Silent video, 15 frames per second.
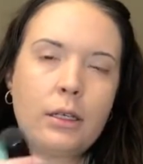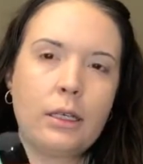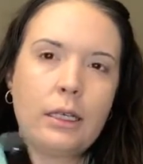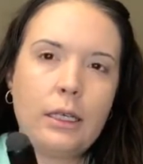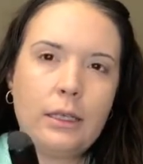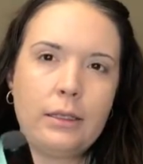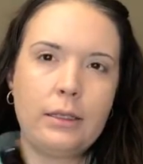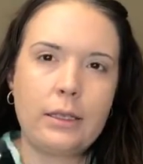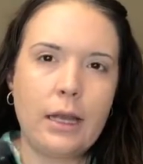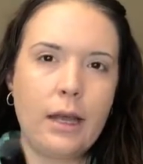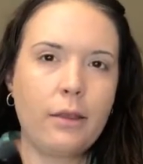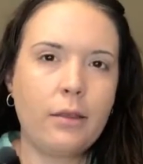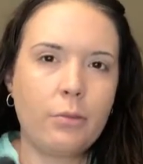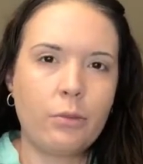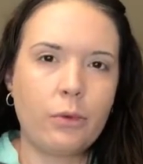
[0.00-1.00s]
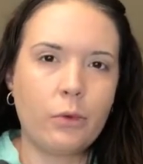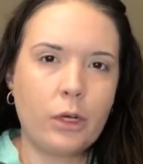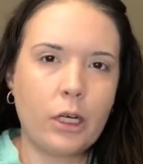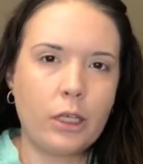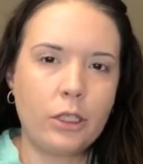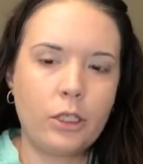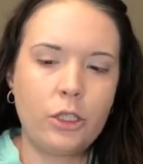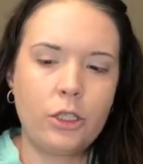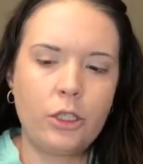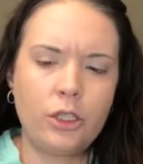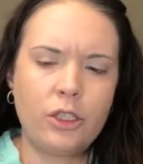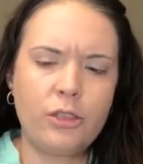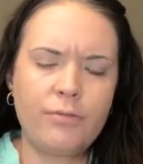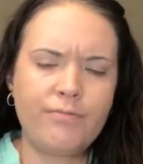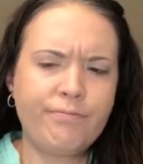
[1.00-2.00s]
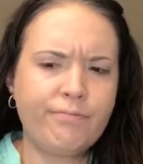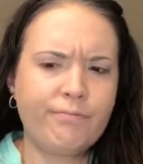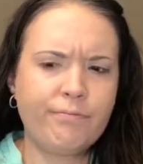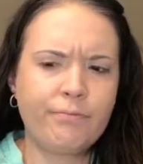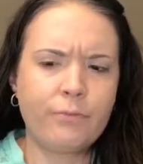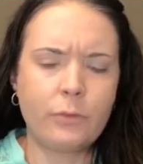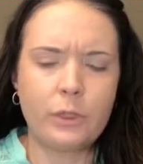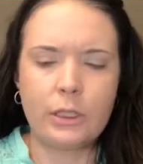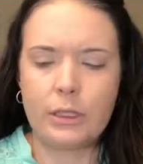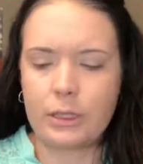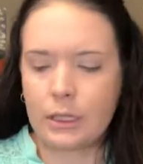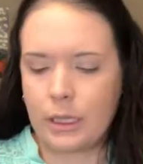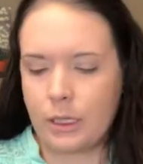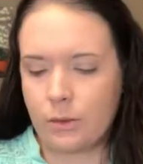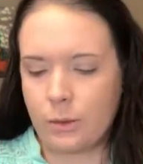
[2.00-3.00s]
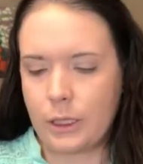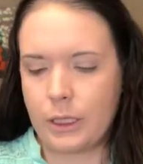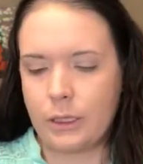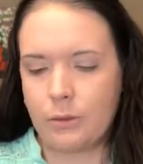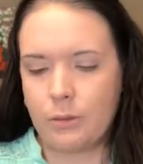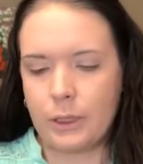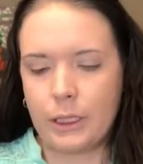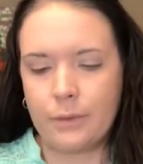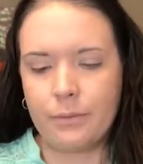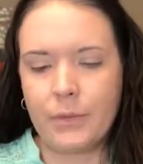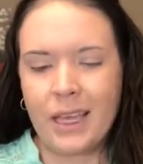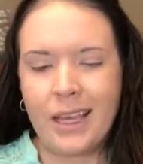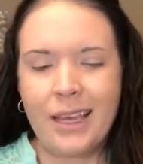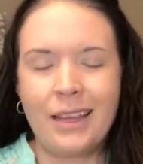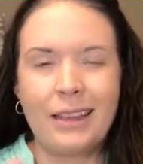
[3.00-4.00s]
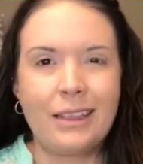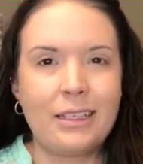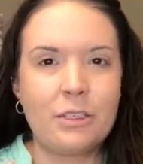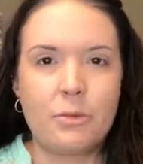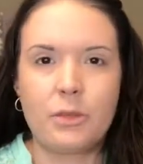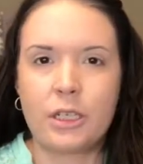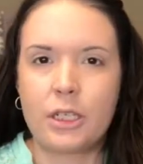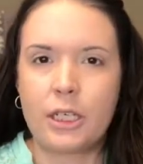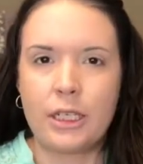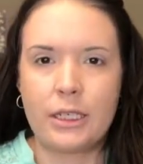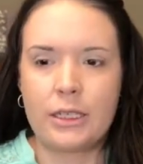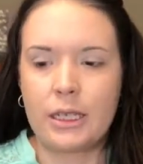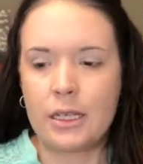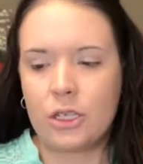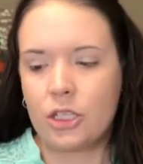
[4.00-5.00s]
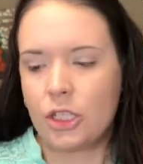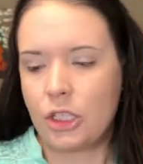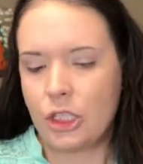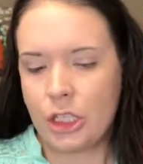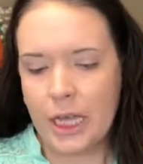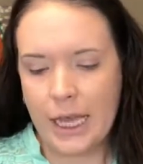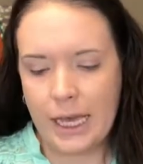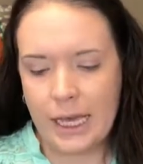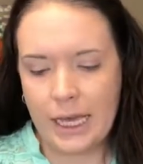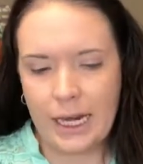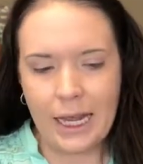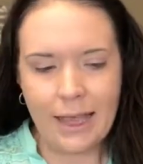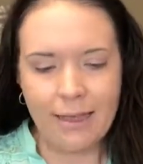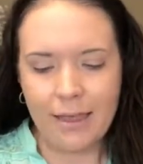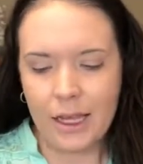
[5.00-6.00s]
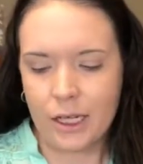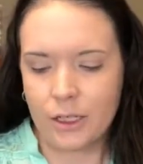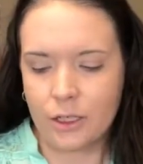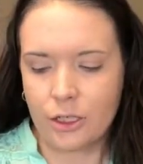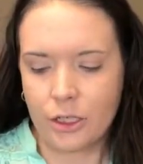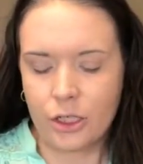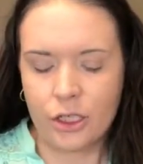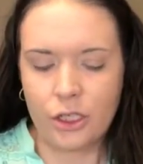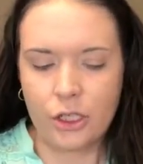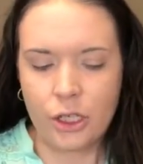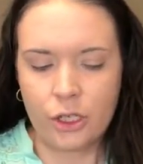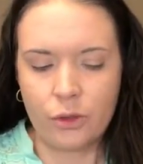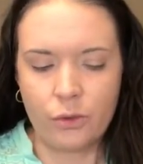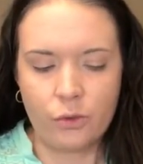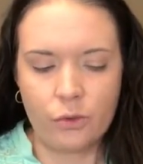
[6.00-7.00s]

inside the brush, which is kind of weird, but these brush hairs, they shed and they are just so